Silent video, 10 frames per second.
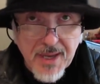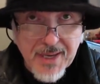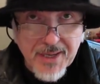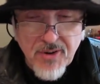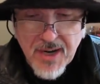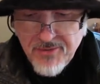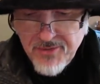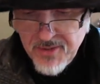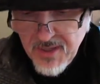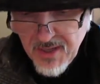
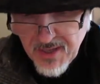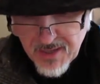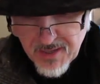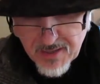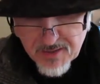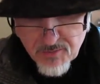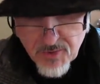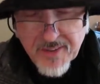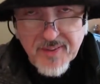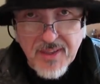aircraft, and
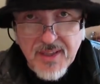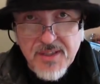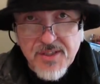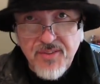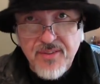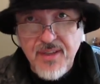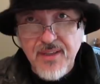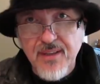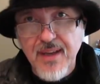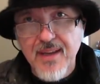recently he just
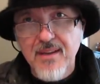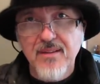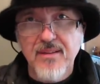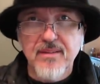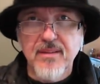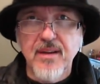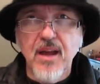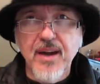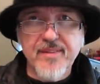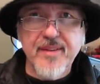did a
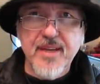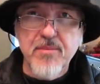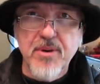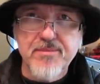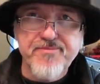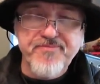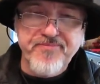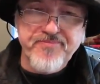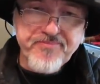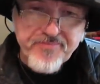lightsaber.
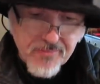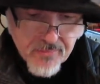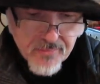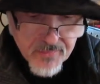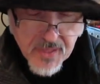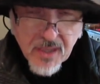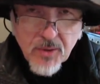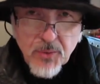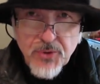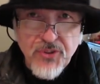
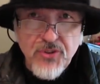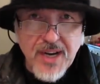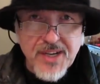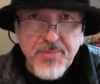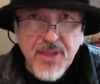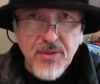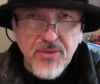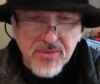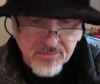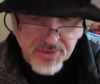It was scratch
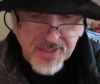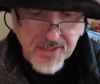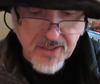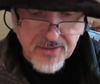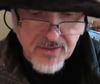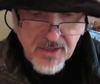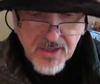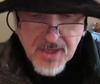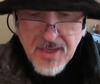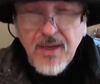built, pretty good.
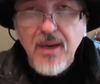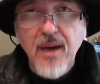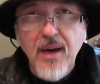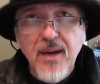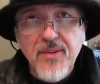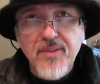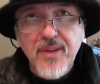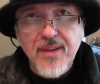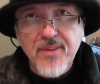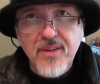
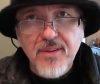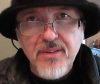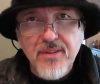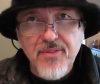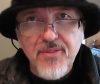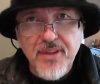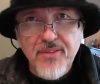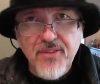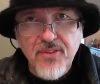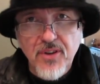So that's if you're
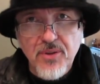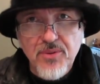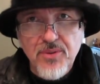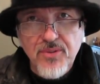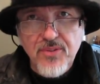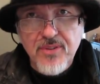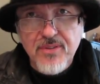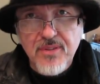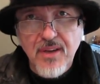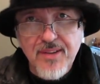into Star Wars
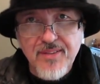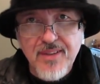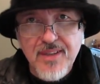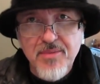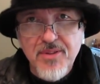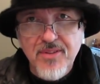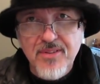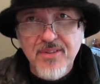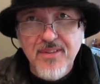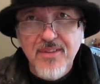and
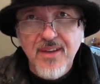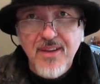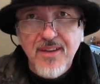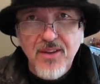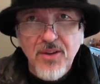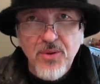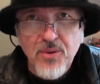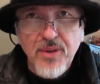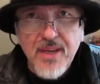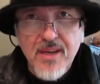lightsabers and
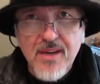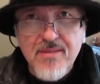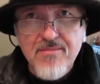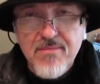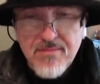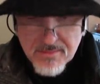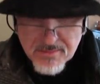all the